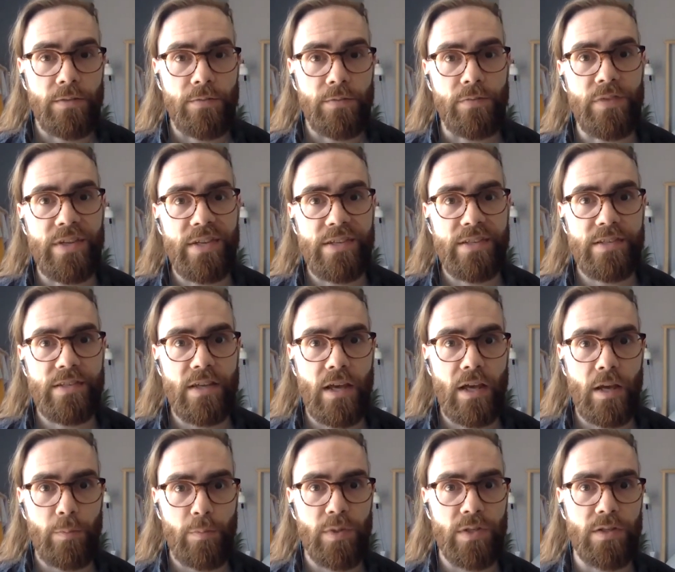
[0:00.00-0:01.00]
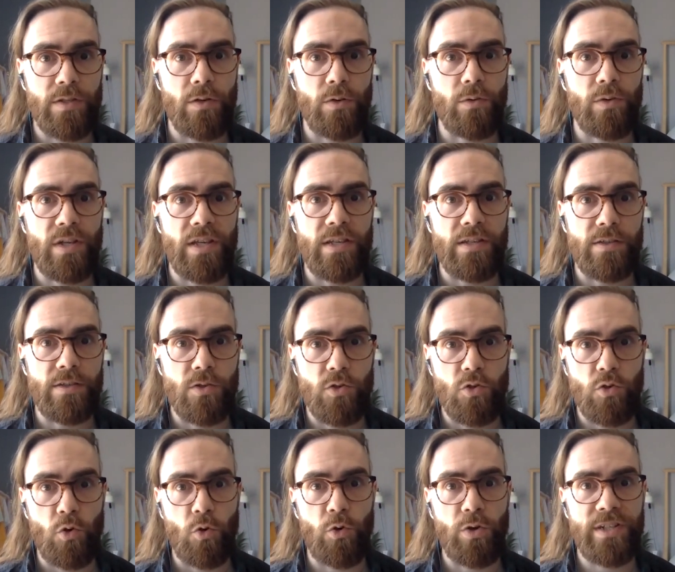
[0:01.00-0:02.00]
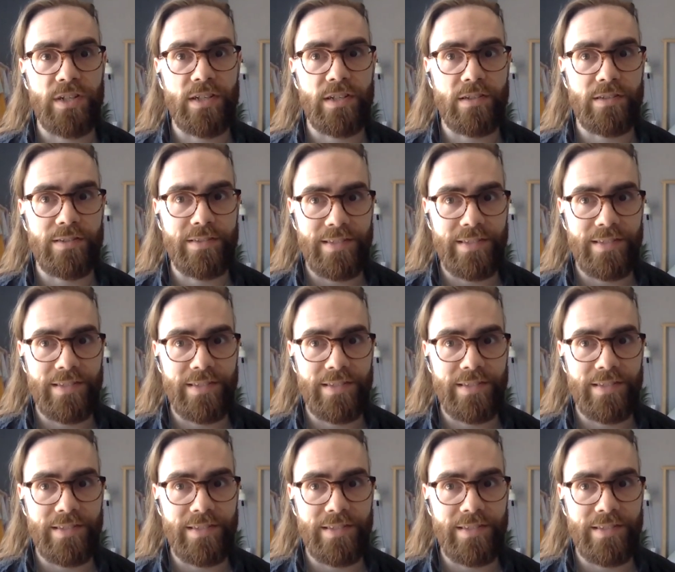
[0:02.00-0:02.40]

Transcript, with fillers: This episode is a short